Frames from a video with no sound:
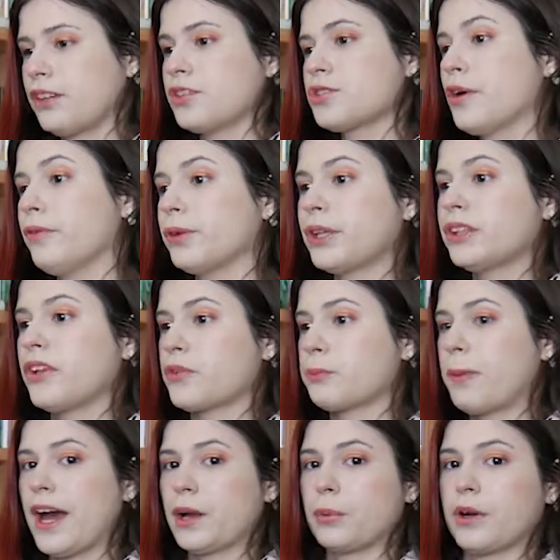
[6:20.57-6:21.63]
shove it in this
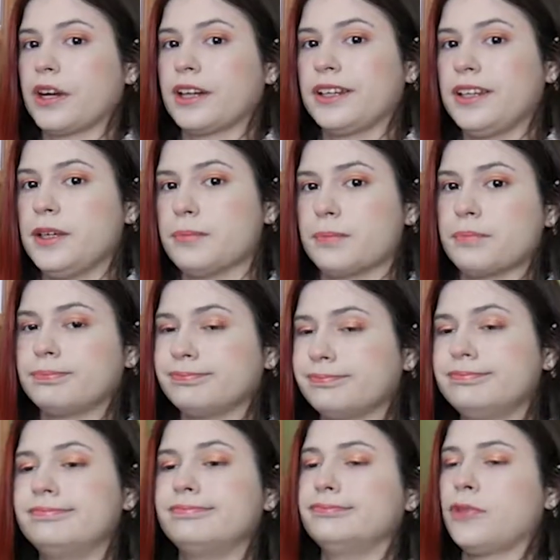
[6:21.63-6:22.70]
bag where I keep
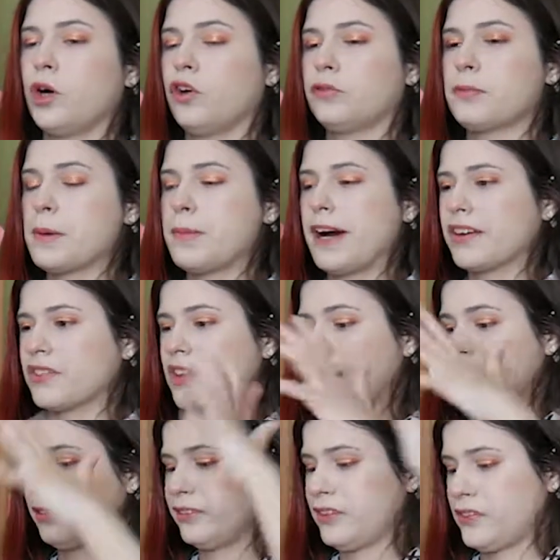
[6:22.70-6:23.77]
all my bags. I
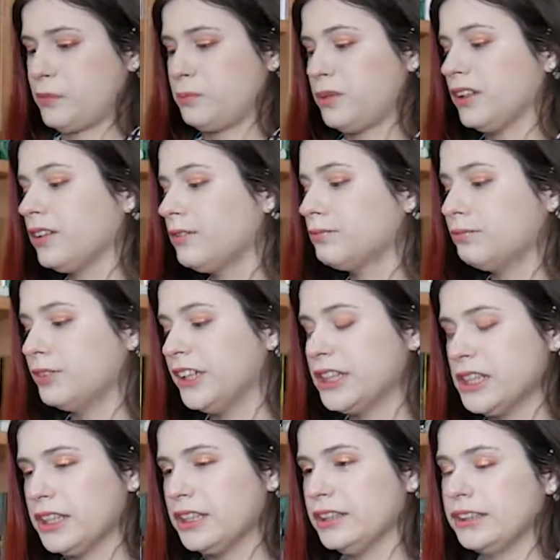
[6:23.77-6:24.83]
have this big
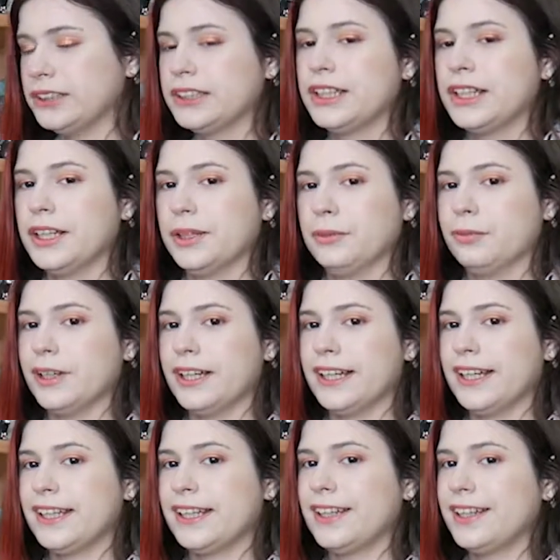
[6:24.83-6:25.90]
thing,
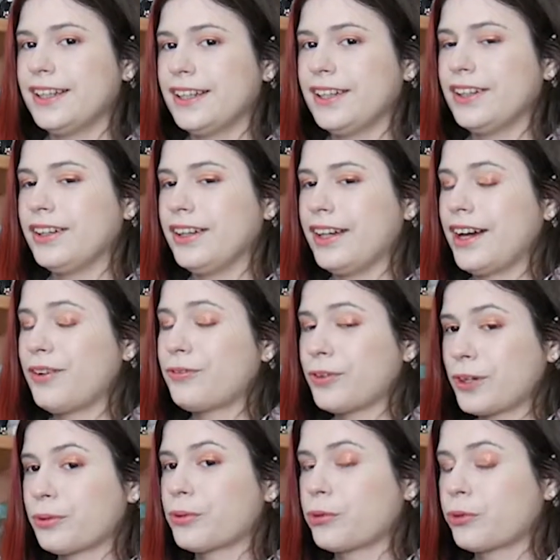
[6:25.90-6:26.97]
but I
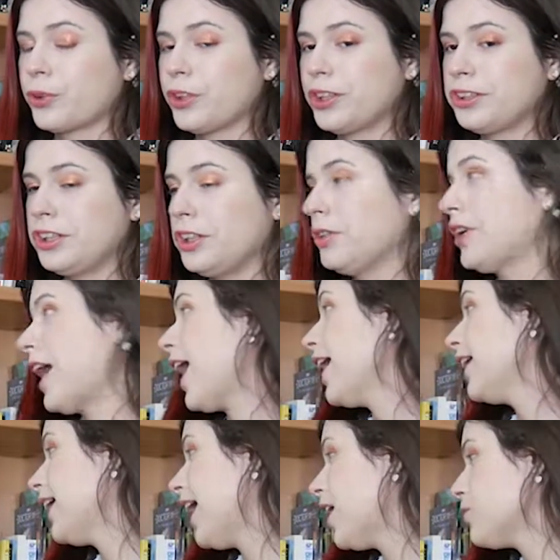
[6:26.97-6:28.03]
thought it was really cute.
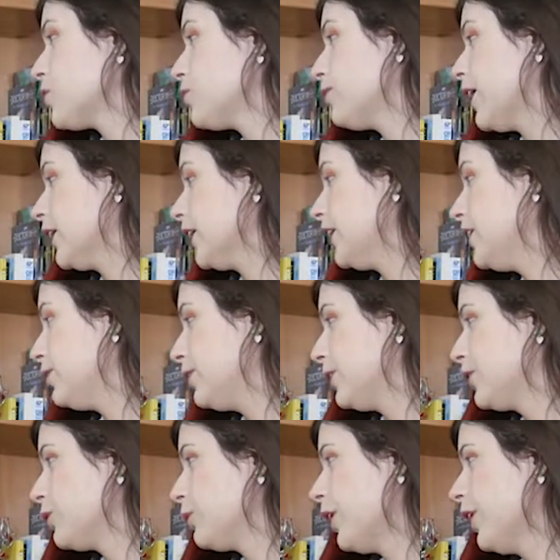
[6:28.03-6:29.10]
I haven't found
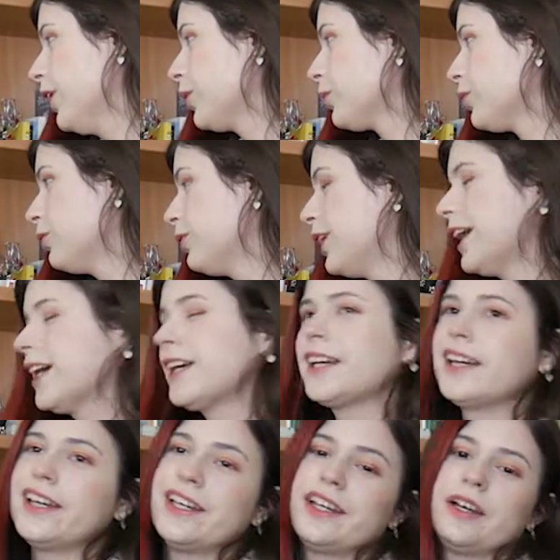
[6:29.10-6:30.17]
anything to wear it with yet,
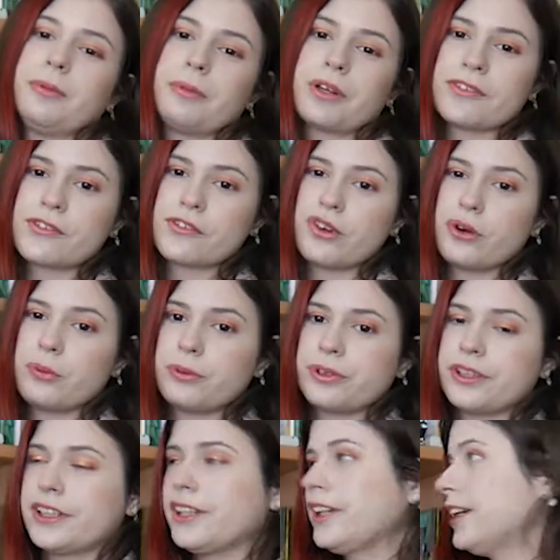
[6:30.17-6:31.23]
but it's so
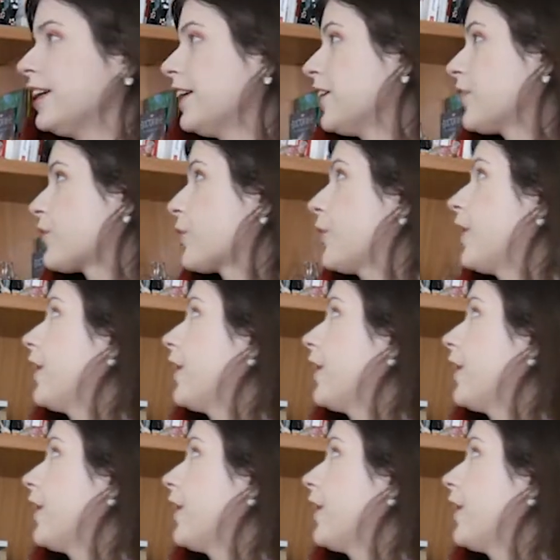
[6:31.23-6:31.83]
pretty, so